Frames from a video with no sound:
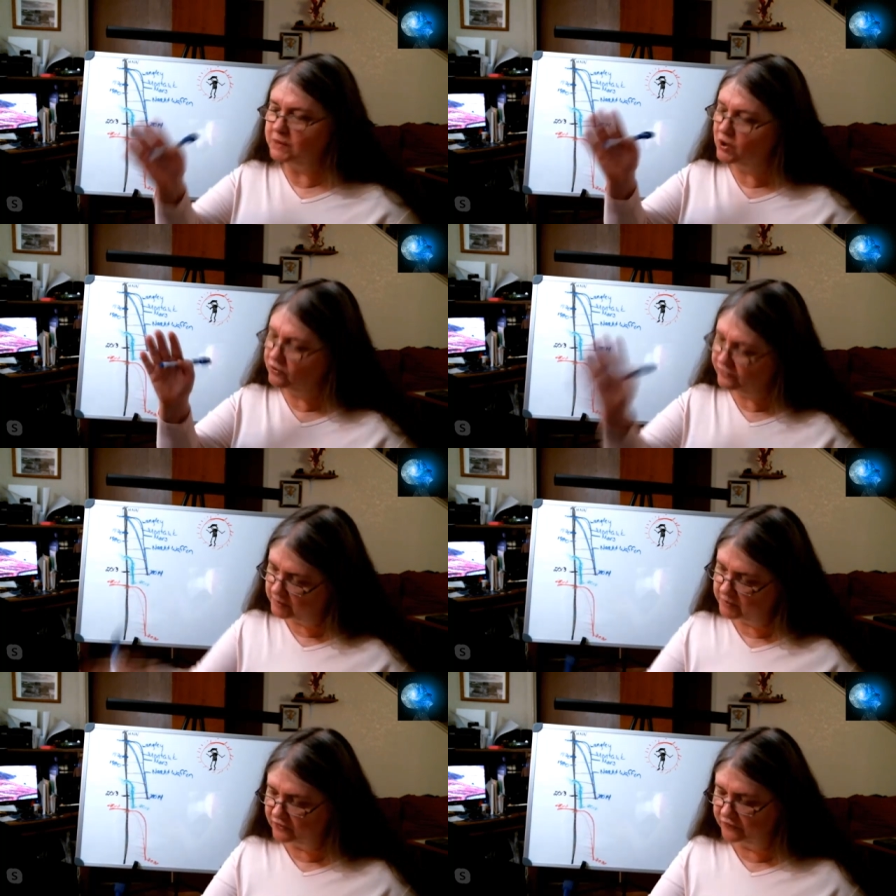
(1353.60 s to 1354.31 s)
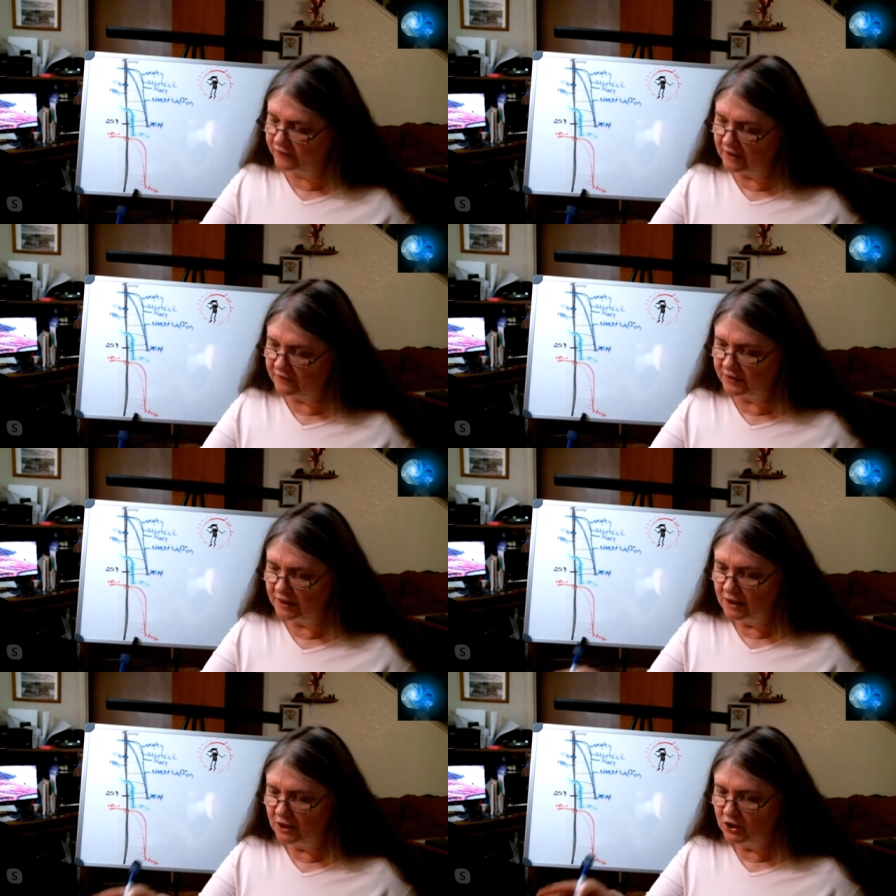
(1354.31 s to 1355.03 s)
From November
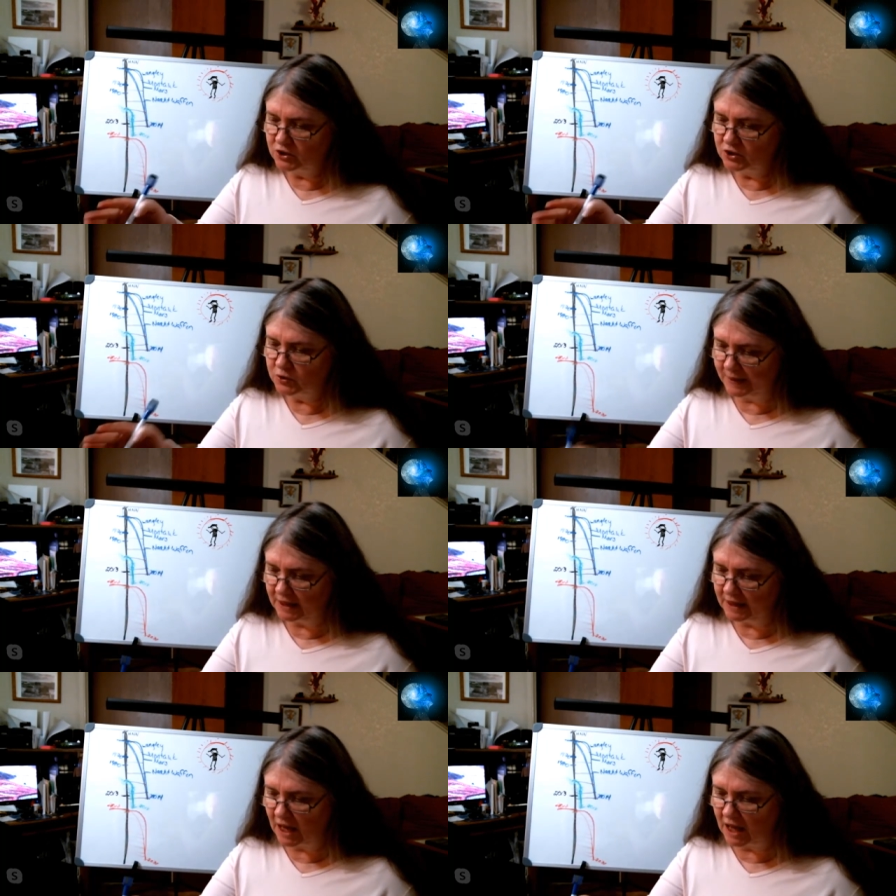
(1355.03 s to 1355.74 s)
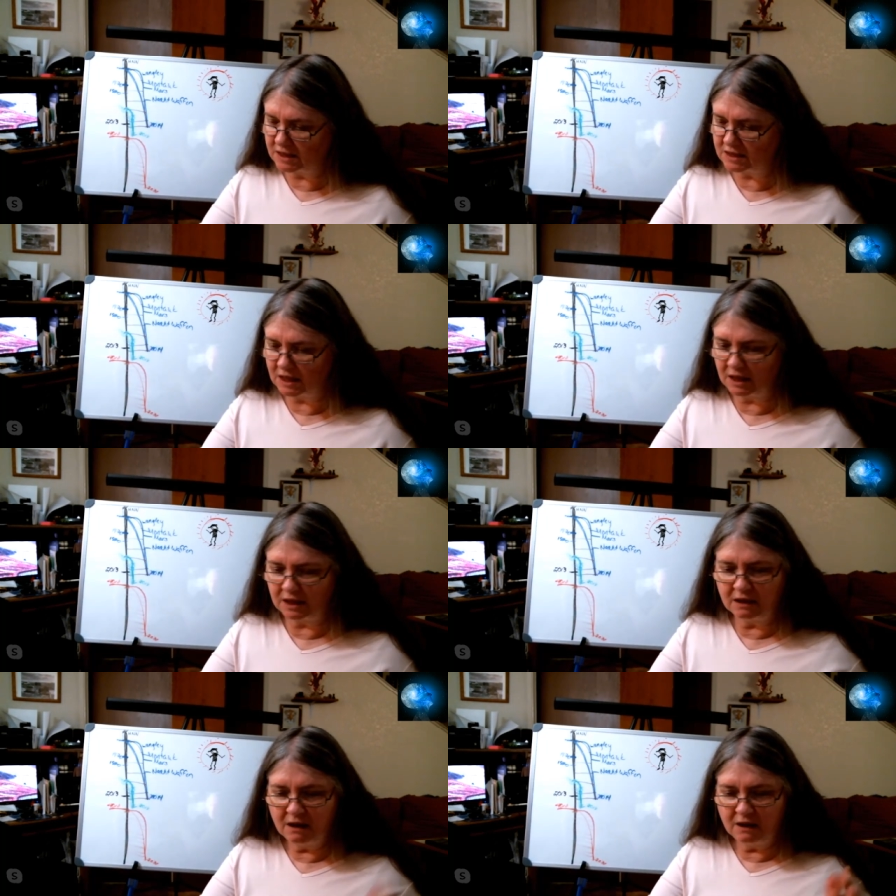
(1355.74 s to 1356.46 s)
5th,
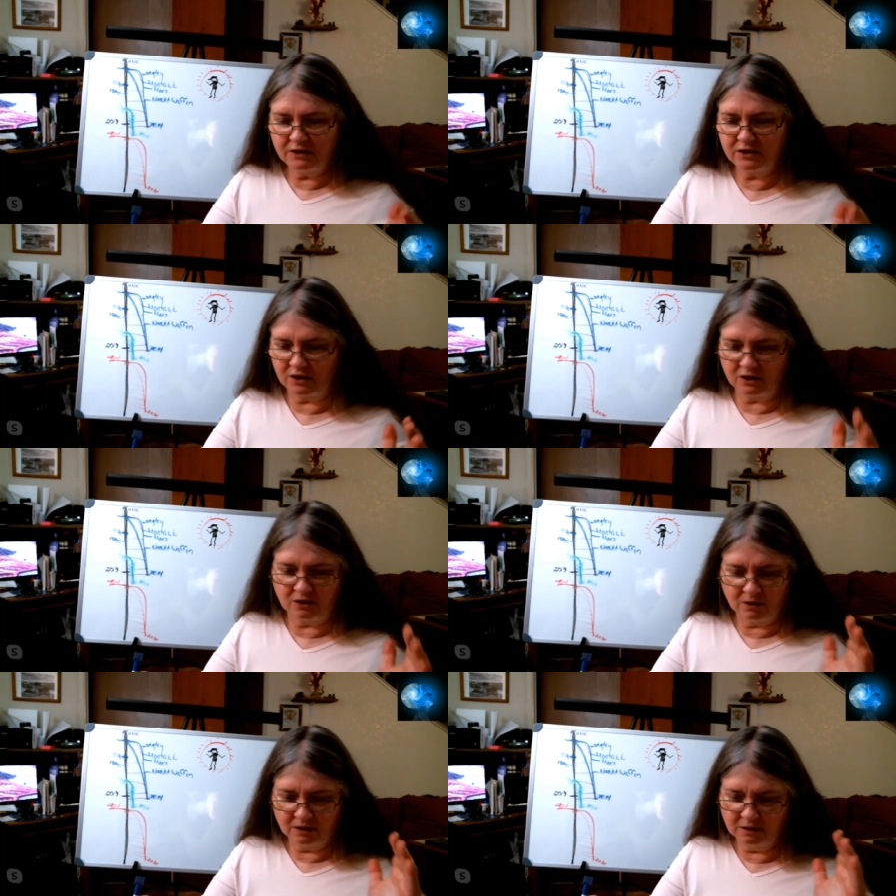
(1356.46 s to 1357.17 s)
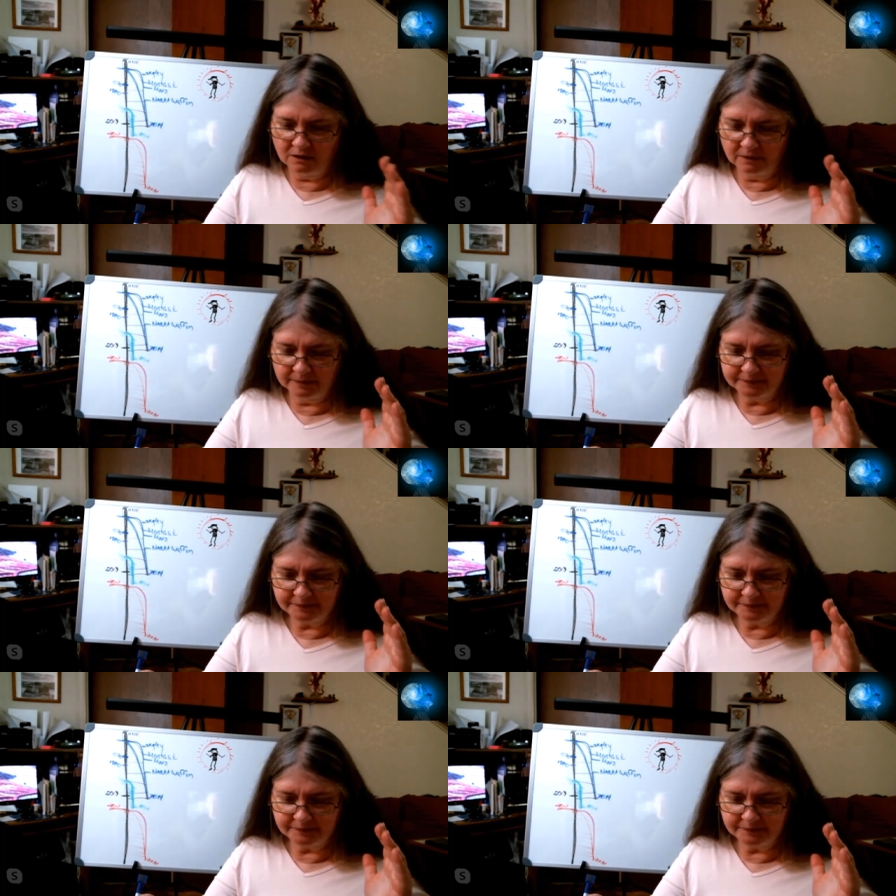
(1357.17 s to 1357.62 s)
2018 to